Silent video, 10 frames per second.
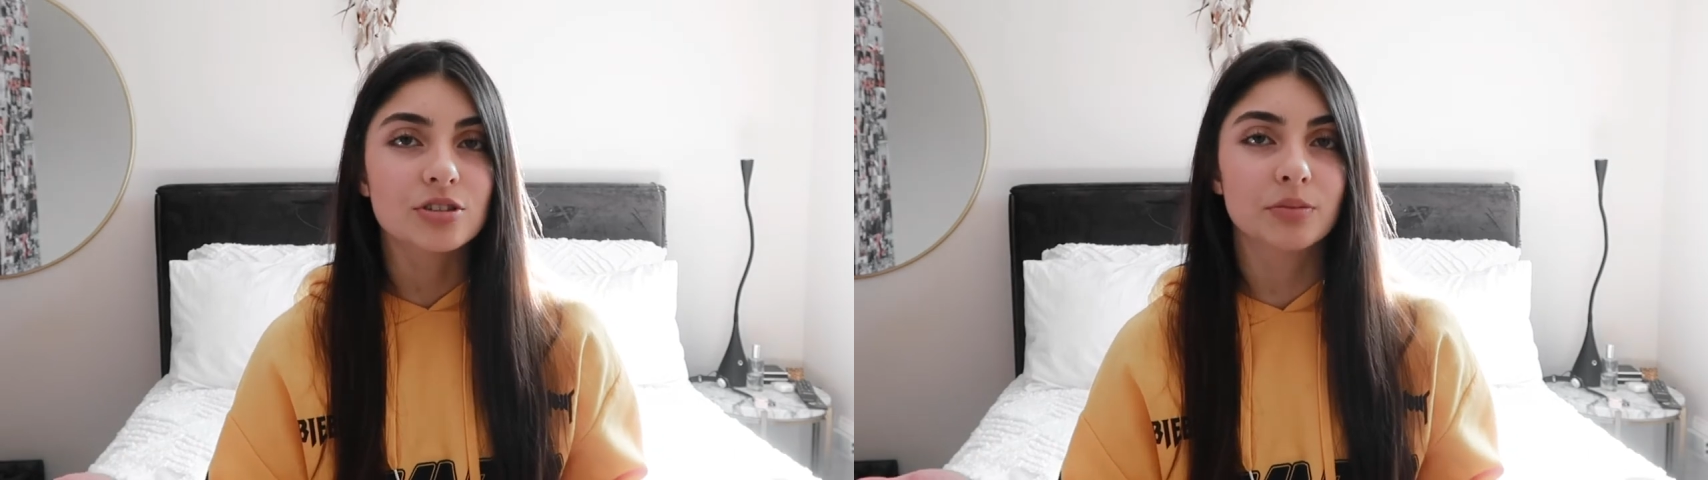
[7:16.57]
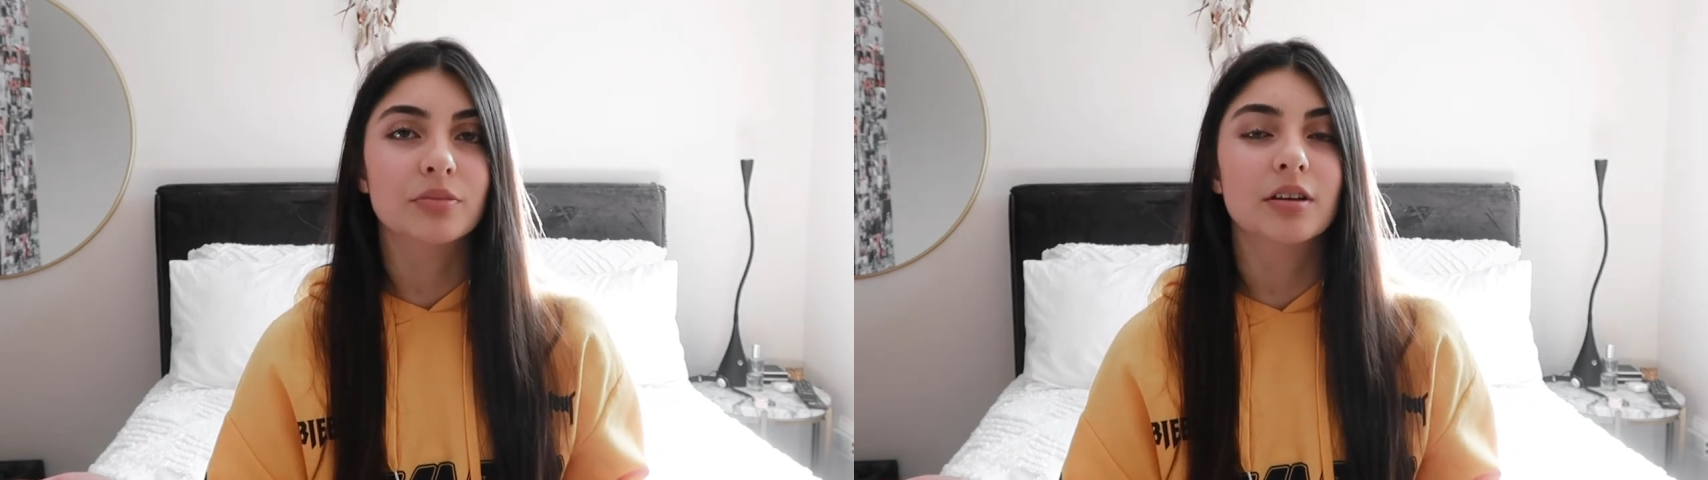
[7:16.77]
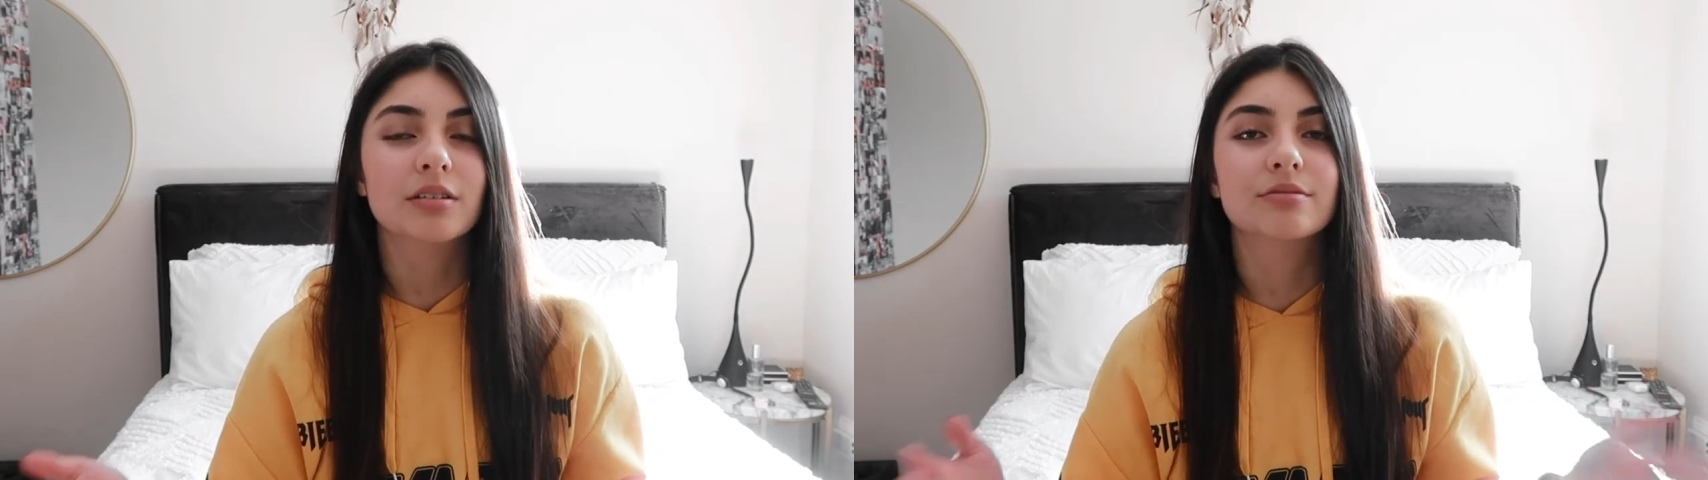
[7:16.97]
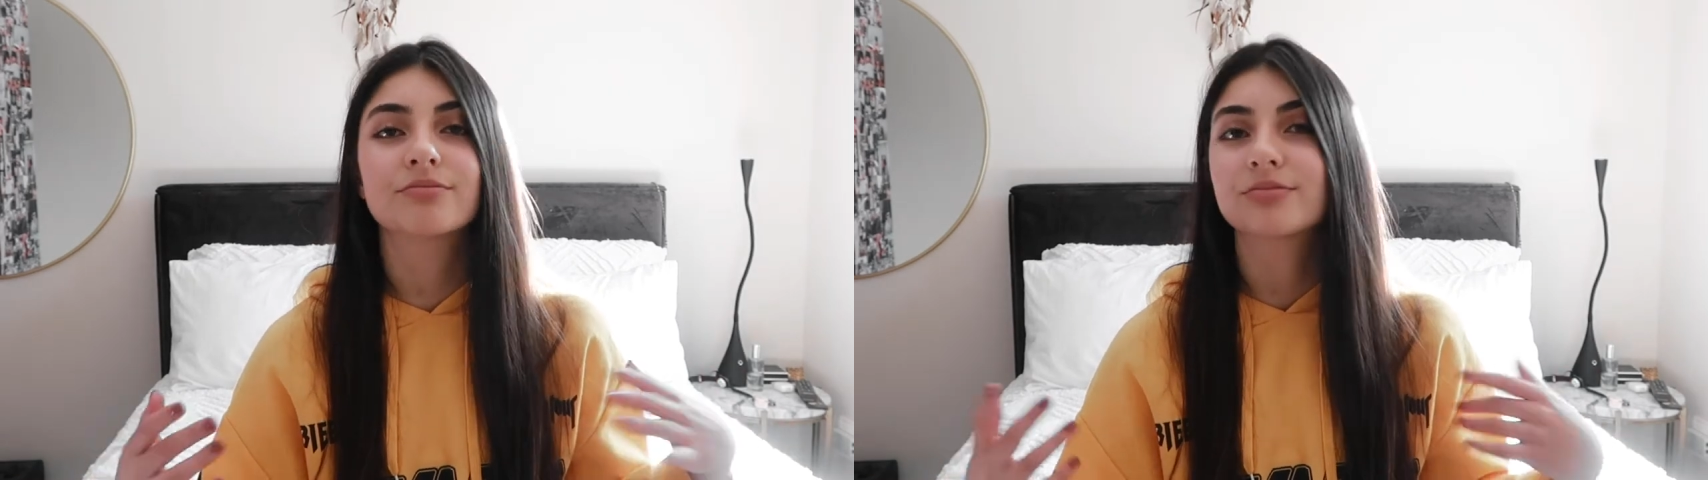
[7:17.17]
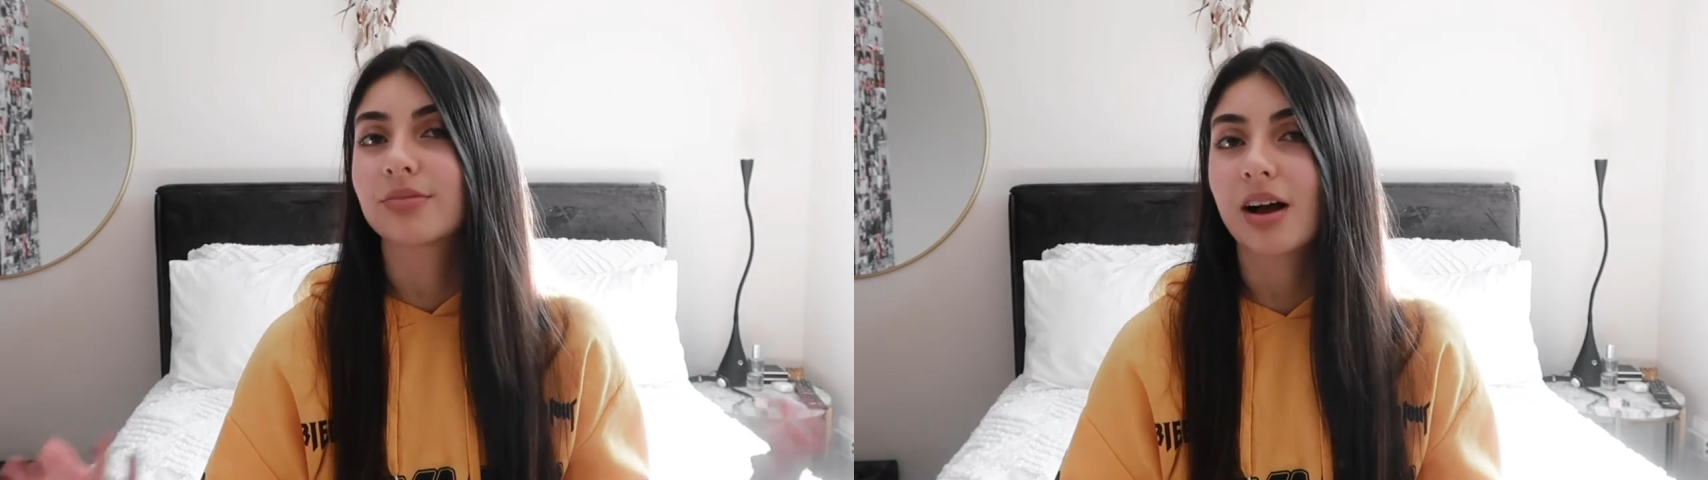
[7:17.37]
something
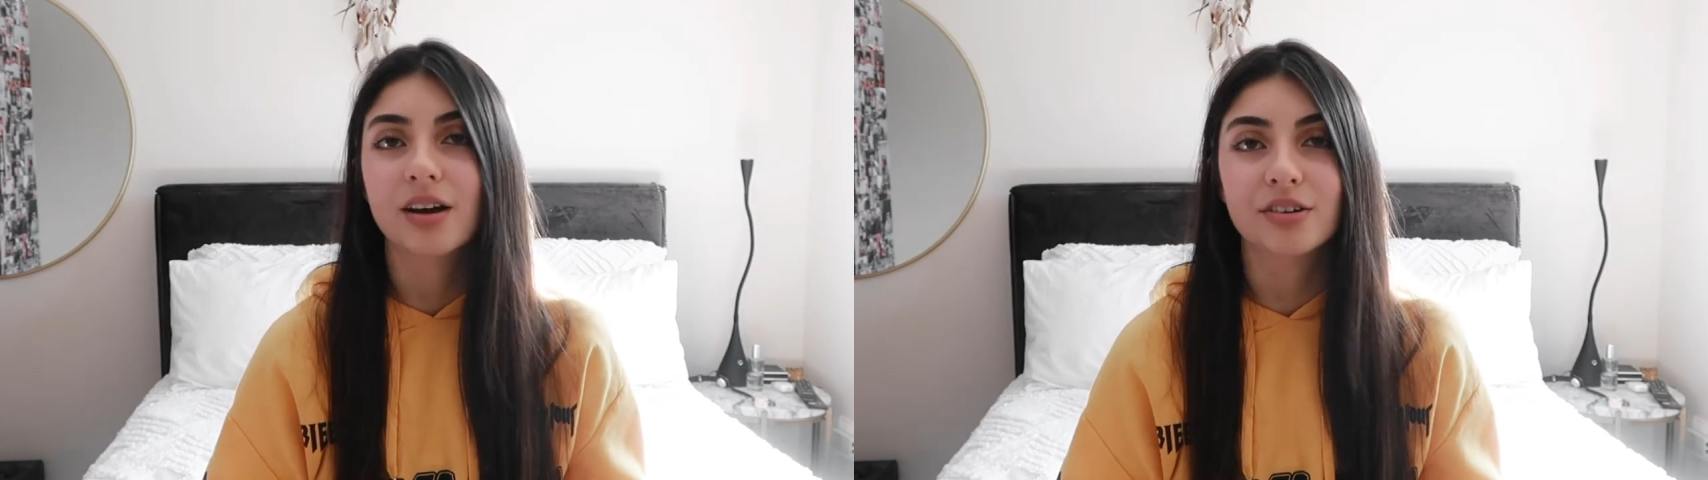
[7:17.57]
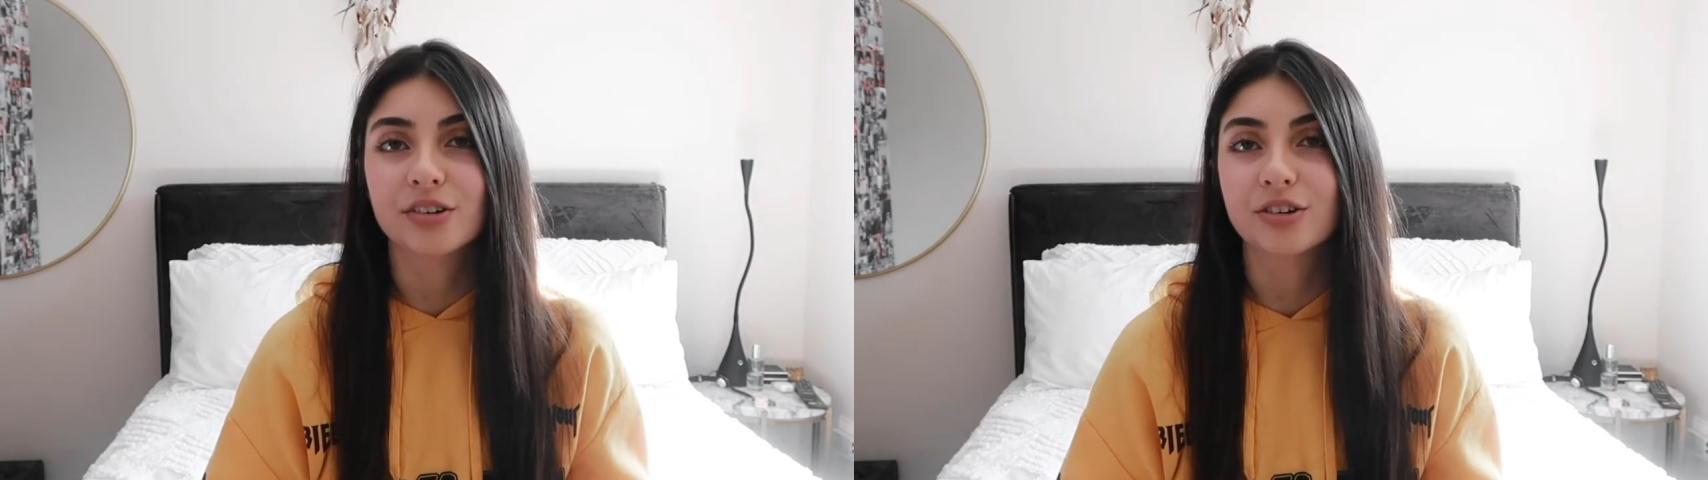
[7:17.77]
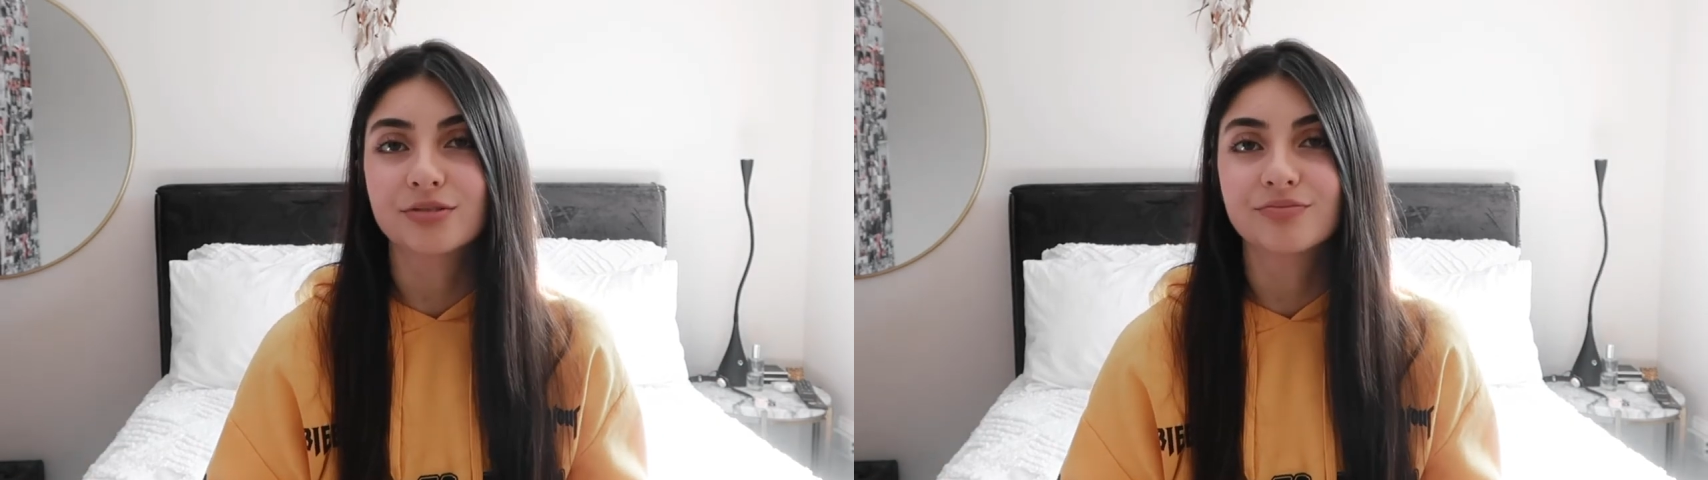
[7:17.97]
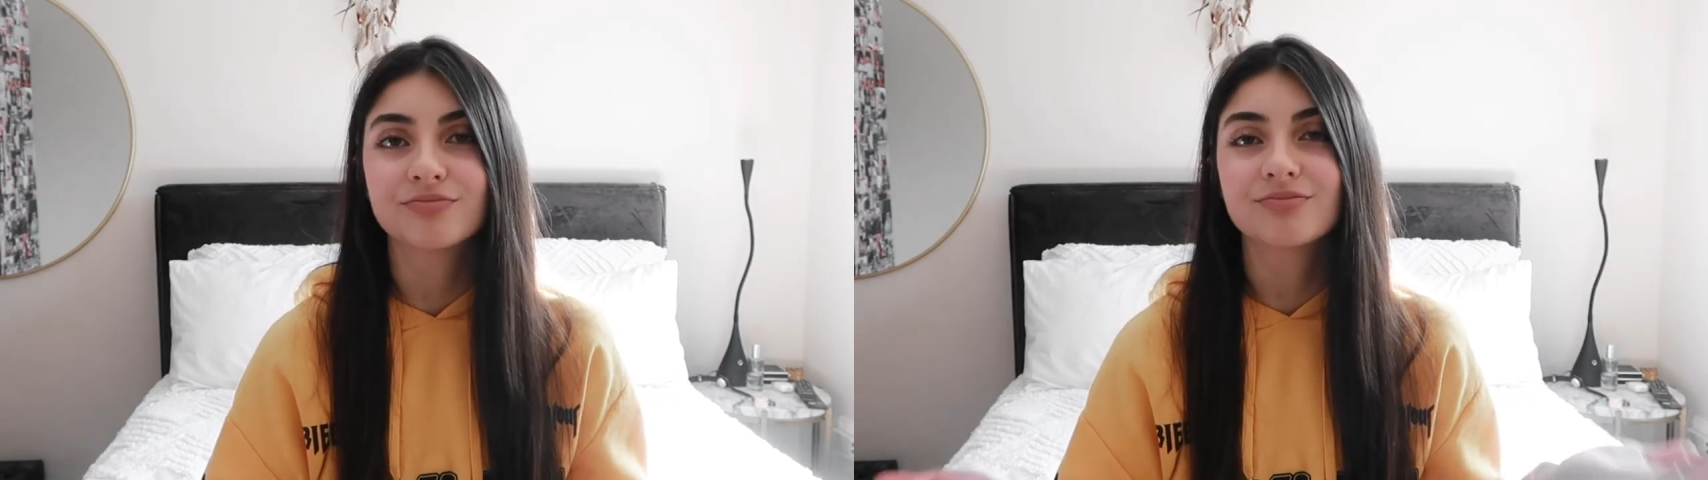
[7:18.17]
i don't know